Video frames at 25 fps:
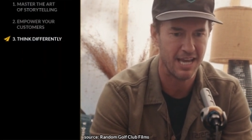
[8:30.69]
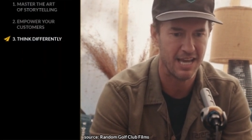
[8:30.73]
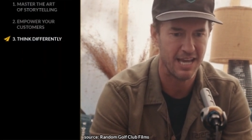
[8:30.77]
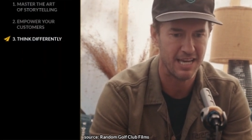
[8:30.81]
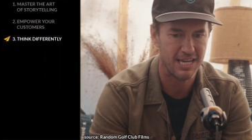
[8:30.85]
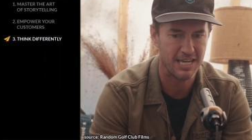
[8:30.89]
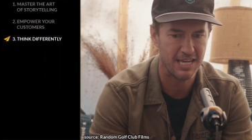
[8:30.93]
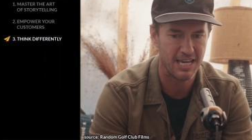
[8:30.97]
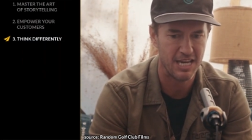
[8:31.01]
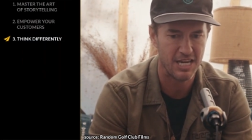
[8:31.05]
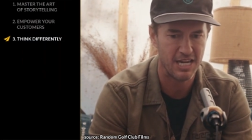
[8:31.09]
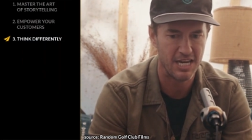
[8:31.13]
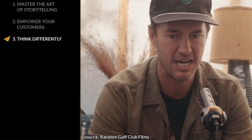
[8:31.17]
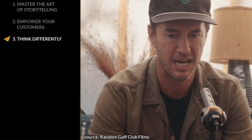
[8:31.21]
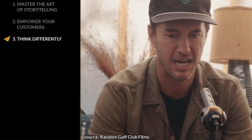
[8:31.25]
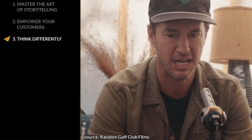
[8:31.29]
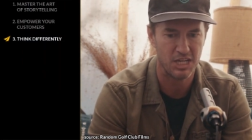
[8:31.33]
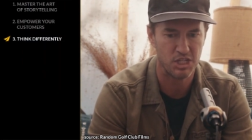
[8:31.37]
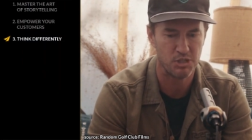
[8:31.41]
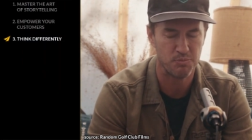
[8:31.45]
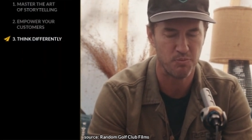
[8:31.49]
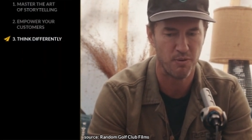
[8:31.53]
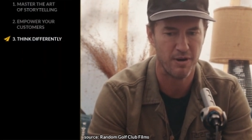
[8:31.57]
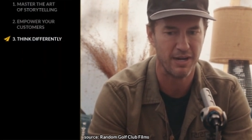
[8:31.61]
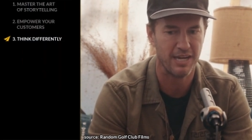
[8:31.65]
and, and
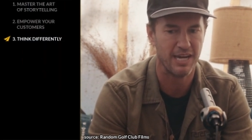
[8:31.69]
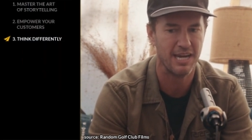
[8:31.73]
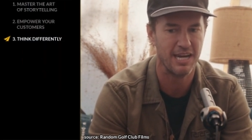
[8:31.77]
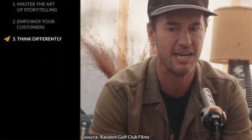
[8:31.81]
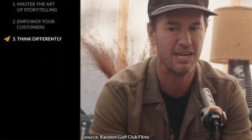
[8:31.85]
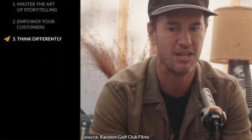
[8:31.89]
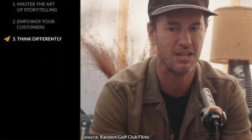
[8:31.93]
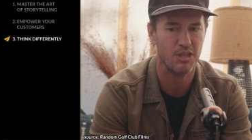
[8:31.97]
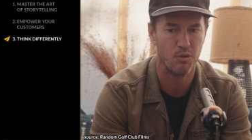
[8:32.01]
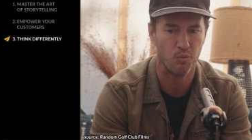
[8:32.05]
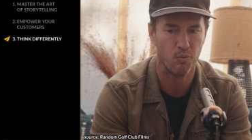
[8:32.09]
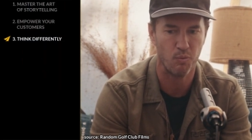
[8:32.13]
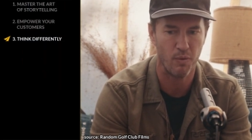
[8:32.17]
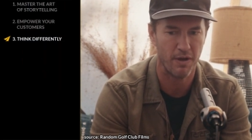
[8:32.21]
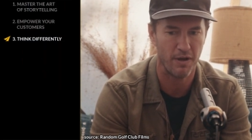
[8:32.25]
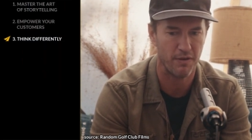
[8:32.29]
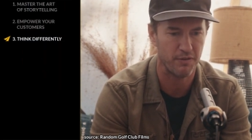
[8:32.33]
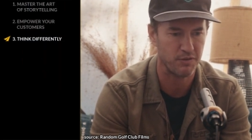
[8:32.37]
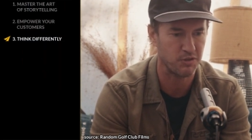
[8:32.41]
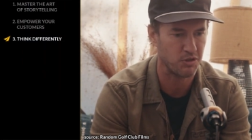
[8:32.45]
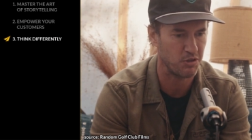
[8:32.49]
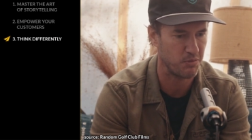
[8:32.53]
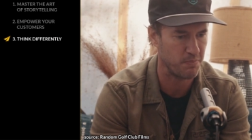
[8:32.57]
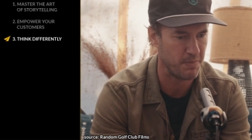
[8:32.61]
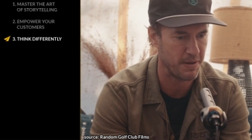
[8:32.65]
not spreading any of the
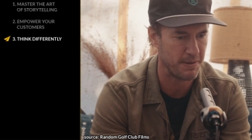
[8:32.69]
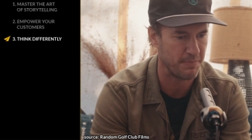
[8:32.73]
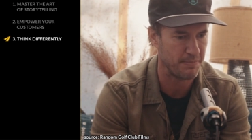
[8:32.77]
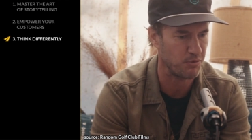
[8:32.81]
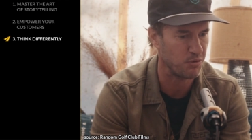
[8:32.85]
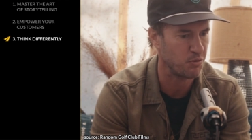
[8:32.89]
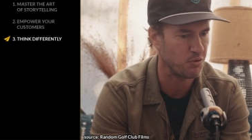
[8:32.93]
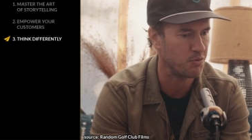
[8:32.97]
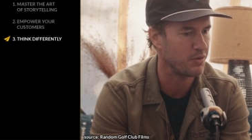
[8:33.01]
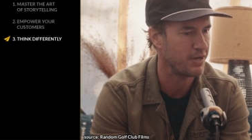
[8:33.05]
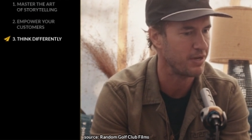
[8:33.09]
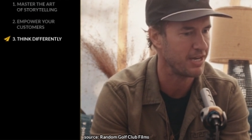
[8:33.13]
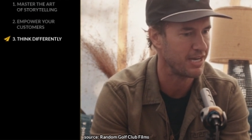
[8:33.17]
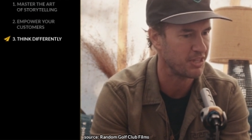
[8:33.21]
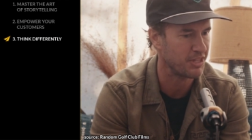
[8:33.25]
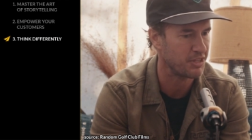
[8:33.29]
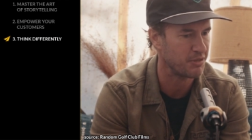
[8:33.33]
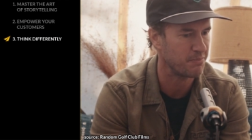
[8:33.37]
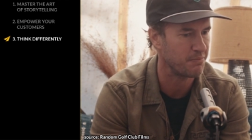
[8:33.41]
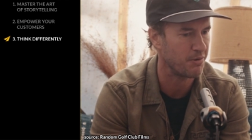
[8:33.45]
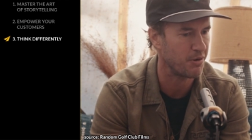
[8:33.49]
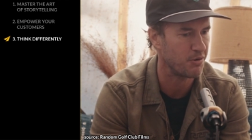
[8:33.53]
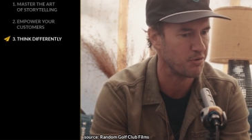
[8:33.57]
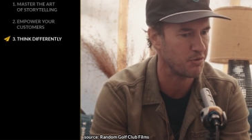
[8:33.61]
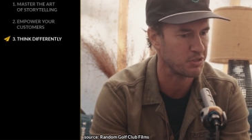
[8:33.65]
wealth to the people who need it
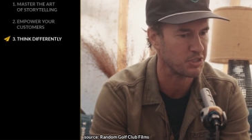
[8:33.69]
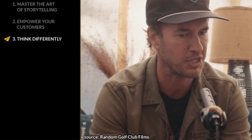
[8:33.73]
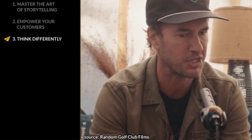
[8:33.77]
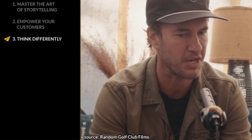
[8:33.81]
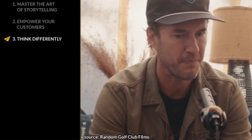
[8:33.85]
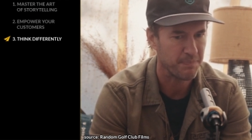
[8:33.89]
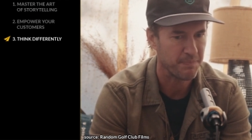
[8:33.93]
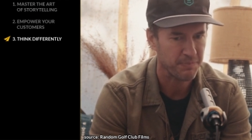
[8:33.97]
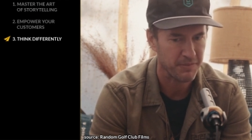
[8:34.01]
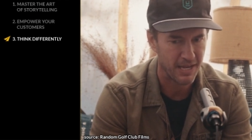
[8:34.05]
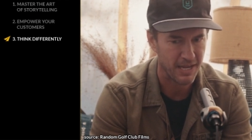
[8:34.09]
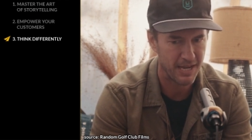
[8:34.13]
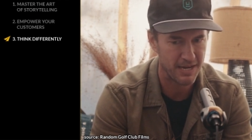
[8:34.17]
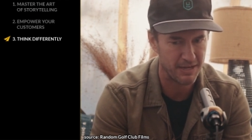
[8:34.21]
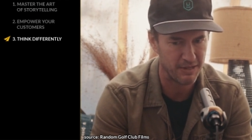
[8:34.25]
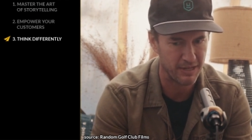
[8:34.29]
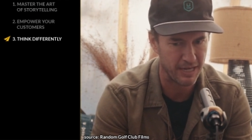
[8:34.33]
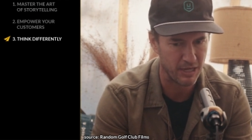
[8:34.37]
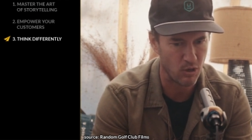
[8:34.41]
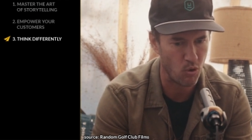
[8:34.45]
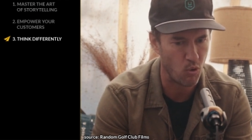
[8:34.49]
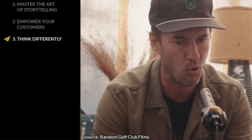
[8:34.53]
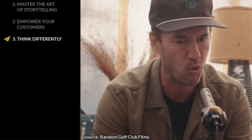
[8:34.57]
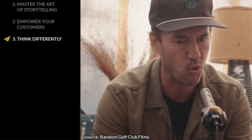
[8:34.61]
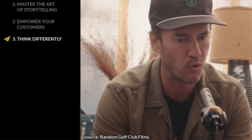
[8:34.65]
the most and
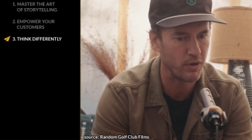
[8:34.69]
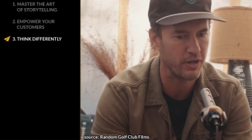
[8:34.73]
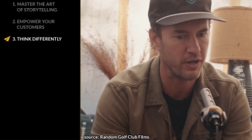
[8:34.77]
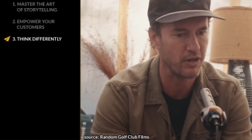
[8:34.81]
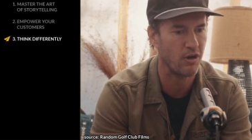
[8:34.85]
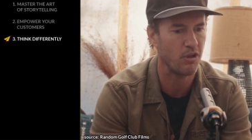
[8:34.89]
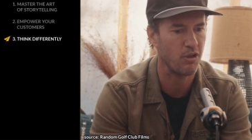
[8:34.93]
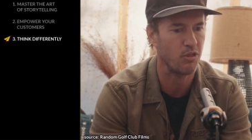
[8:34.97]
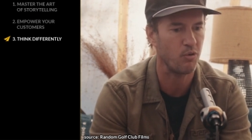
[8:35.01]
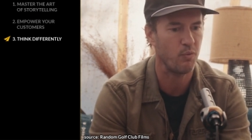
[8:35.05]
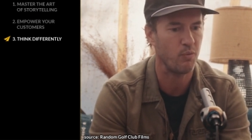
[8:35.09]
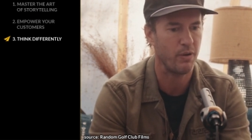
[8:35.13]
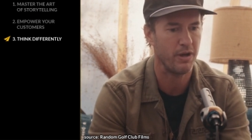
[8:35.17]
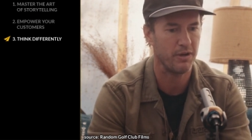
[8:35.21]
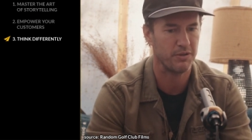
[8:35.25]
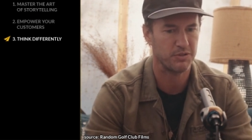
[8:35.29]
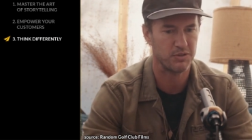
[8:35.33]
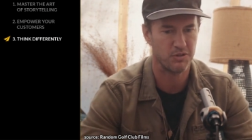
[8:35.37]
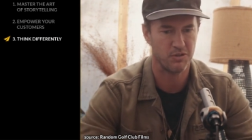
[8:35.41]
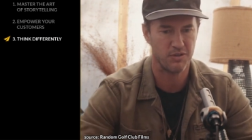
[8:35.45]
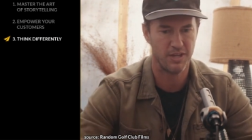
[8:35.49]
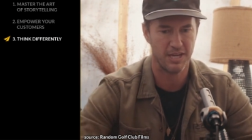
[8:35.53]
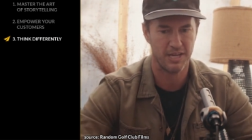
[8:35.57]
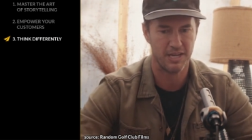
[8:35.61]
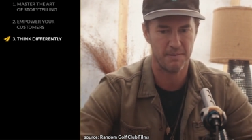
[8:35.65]
like hoarding all the wealth
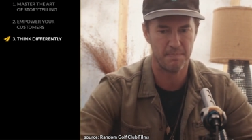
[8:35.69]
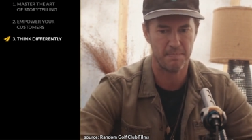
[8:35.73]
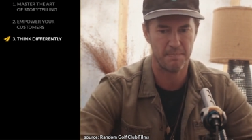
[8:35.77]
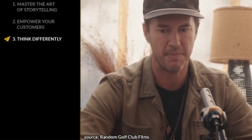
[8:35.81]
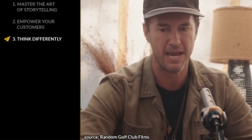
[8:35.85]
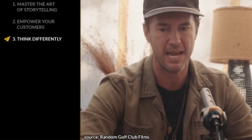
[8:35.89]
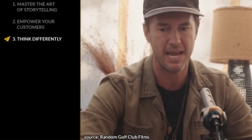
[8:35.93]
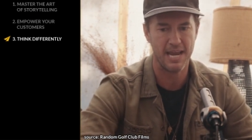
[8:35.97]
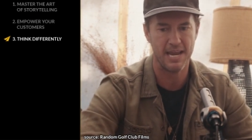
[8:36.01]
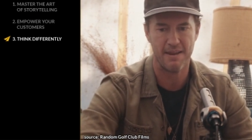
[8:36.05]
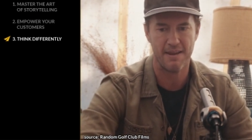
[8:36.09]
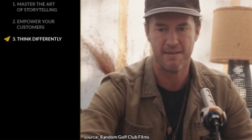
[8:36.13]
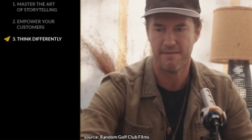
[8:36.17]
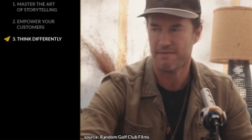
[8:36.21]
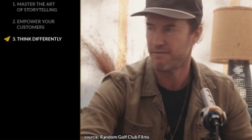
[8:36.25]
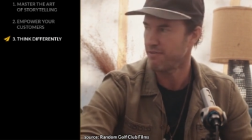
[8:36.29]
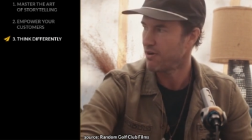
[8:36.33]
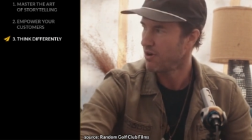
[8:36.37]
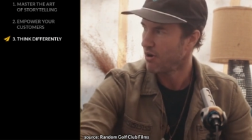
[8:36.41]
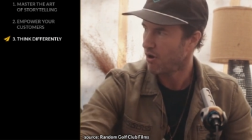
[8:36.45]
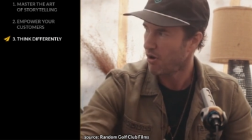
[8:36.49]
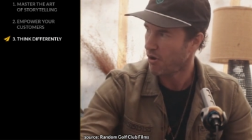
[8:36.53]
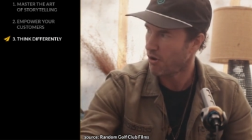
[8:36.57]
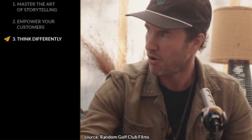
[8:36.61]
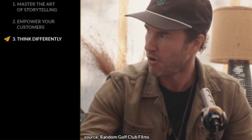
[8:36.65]
so they could pave
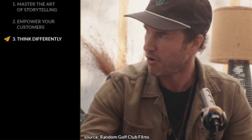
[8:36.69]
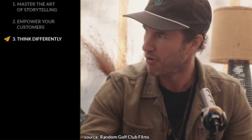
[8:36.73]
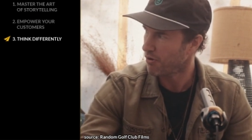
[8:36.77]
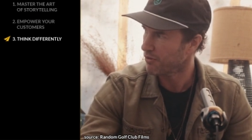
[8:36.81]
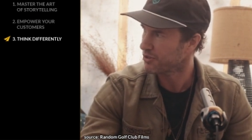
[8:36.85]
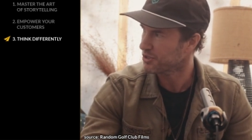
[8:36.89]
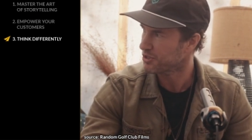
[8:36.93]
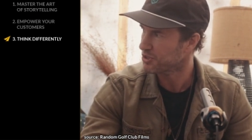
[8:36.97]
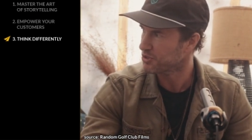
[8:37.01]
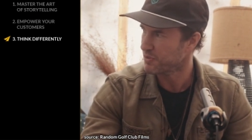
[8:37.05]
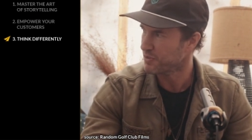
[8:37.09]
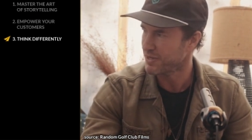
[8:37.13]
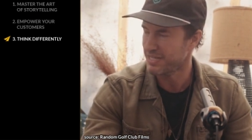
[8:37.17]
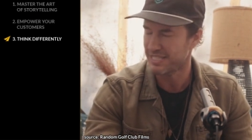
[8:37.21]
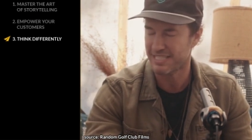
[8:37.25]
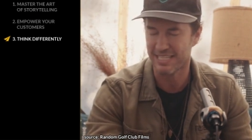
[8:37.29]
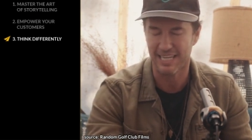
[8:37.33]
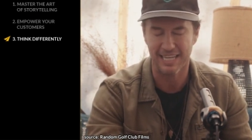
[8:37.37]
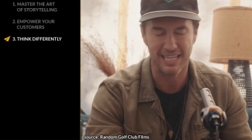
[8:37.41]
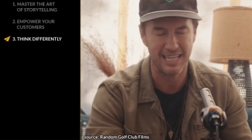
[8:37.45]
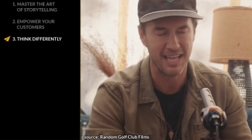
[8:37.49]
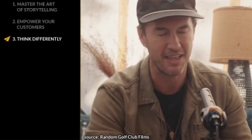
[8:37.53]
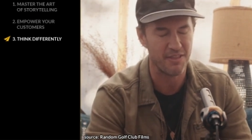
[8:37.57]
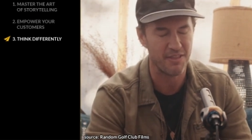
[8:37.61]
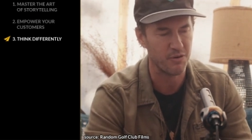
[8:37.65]
all the streets
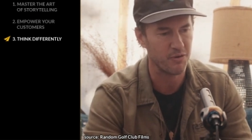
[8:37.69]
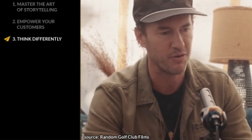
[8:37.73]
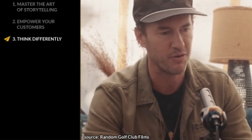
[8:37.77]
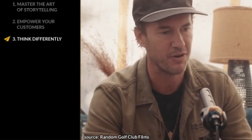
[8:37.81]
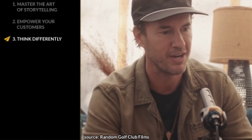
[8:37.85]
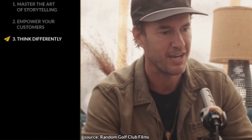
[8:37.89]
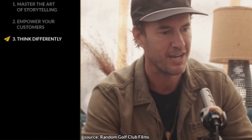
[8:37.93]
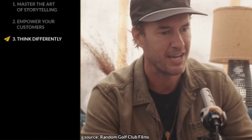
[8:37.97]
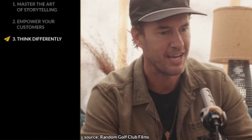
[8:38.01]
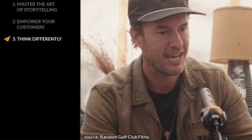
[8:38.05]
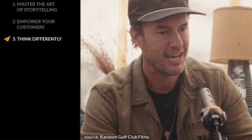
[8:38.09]
in leather.